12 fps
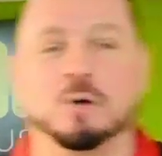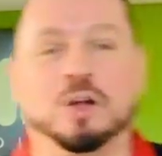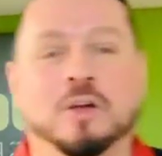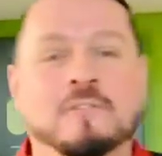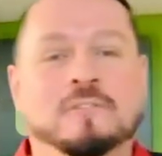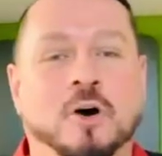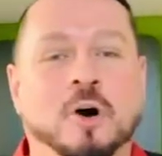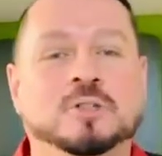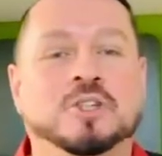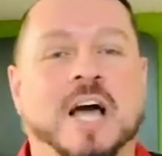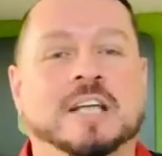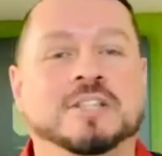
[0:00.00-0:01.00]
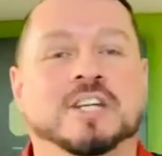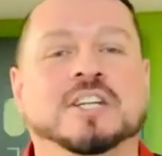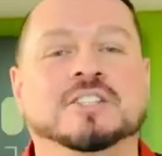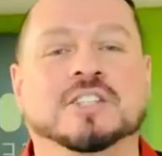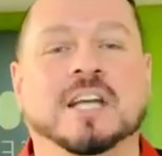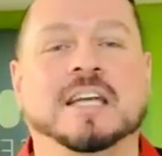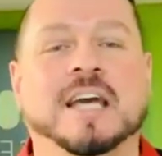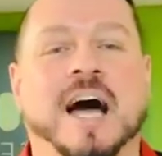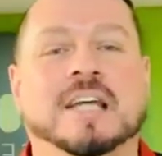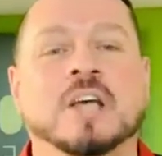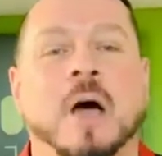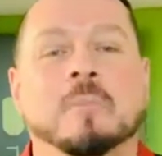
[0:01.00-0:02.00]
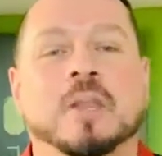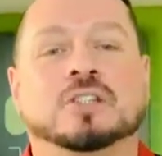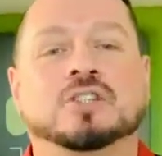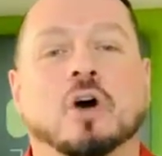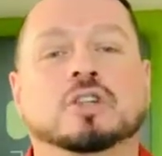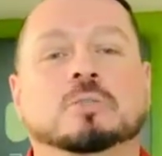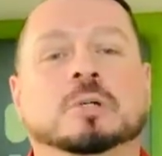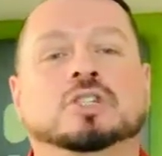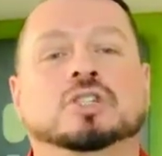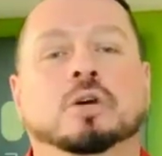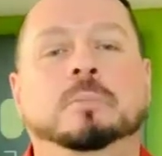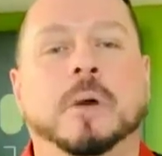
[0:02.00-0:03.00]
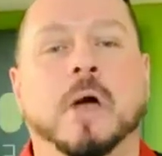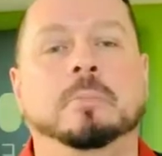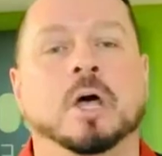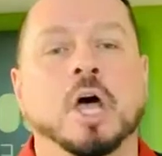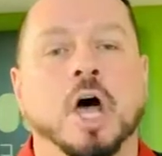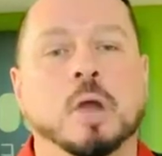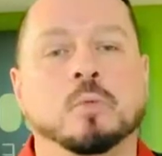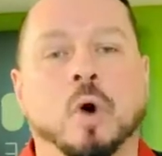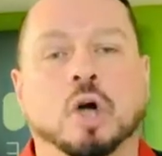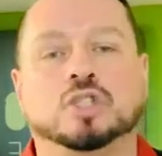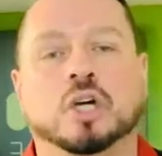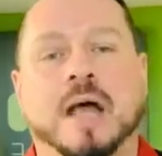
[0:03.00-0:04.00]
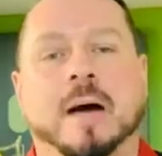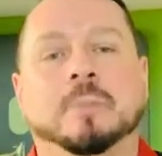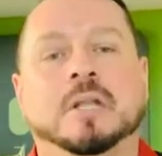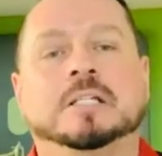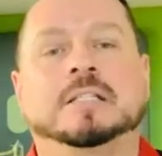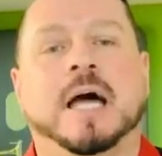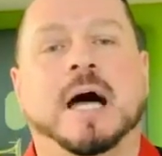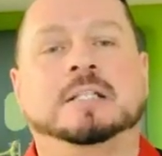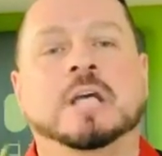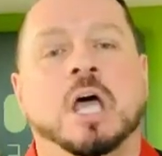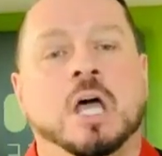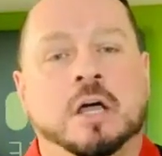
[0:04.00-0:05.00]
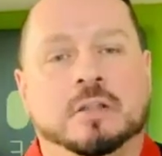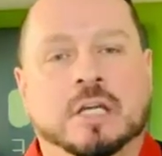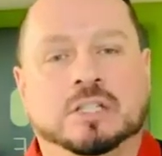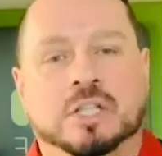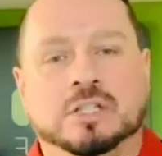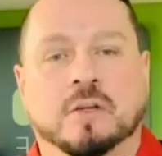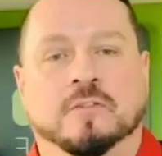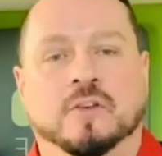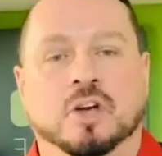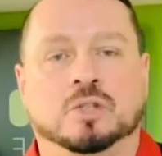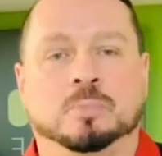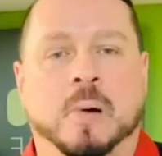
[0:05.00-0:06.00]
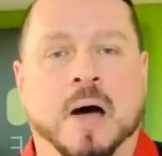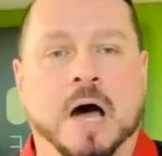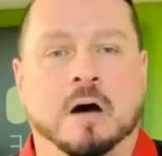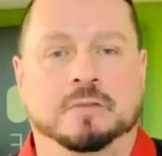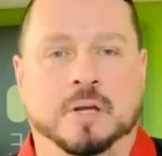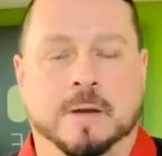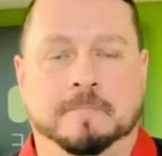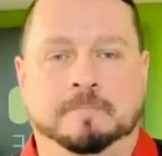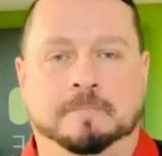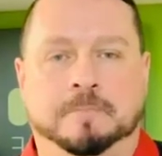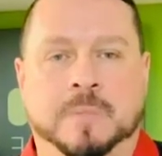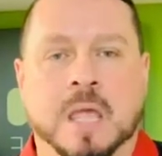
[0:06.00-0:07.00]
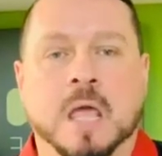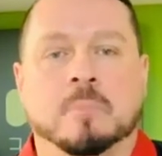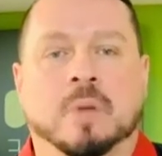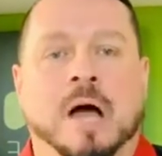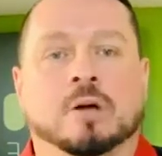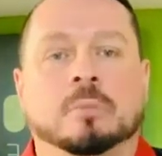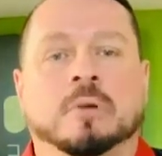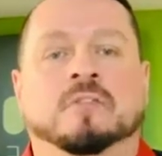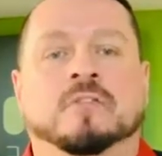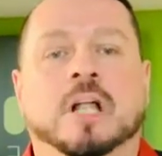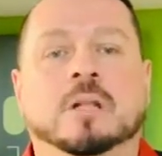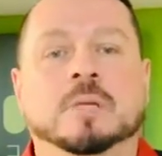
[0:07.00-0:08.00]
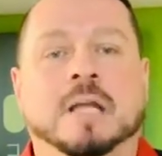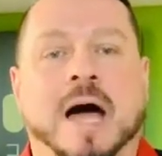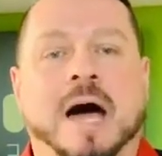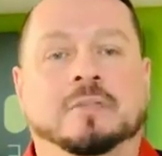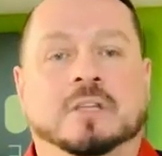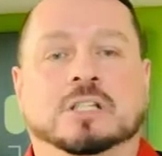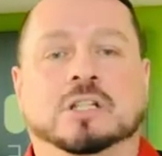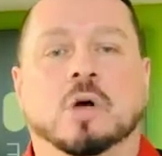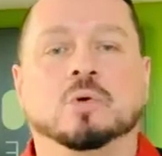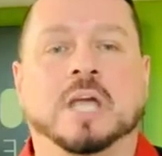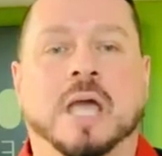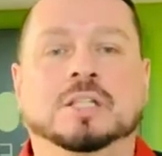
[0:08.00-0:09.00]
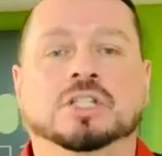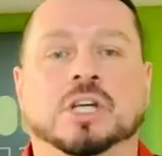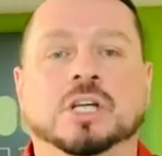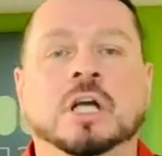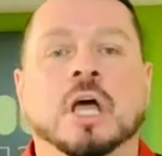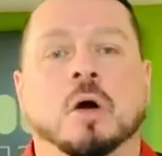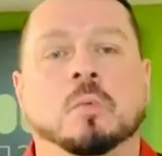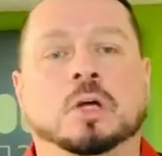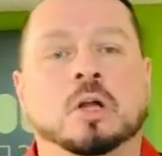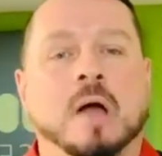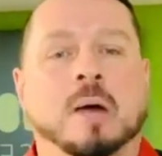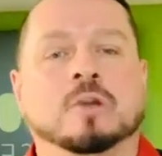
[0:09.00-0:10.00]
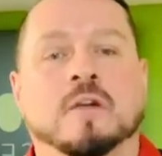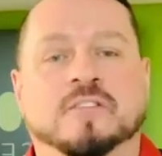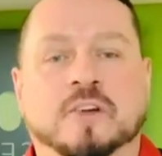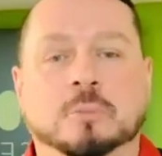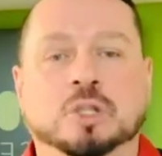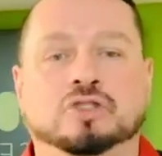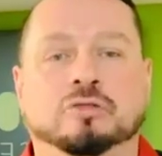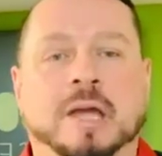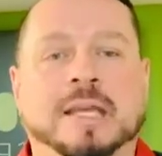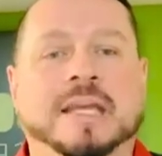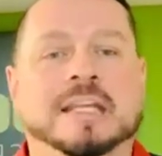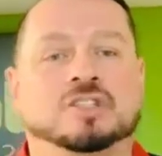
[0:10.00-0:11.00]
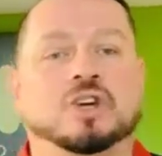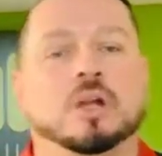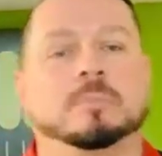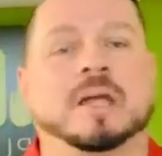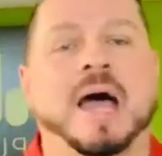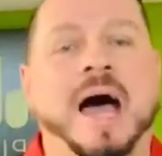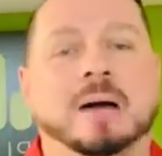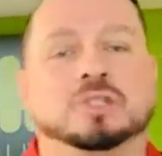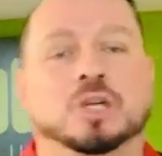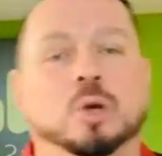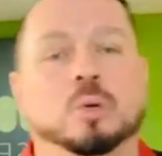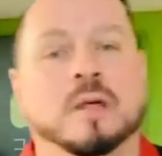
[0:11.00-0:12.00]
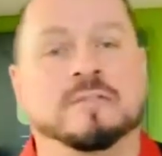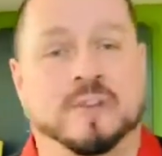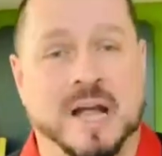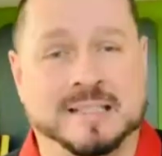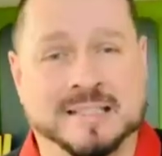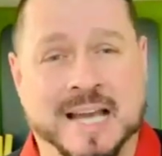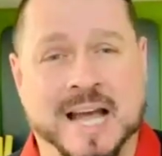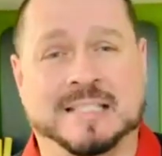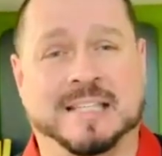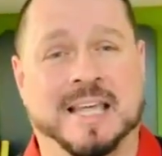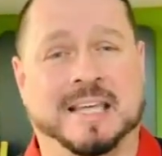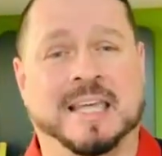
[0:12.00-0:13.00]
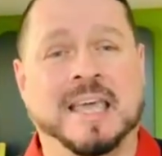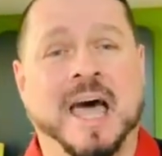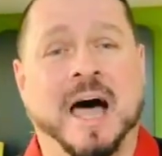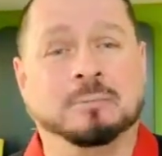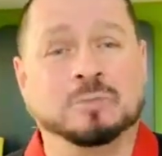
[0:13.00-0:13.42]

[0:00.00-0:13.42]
looking forward to it, as you can see, guys, but it's going to be superb. And what's going to happen is, guys, this is the first part of it but I'm going to be filming at this location and we're going to, I'm going to film the training. It's going to be absolutely fantastic. I'm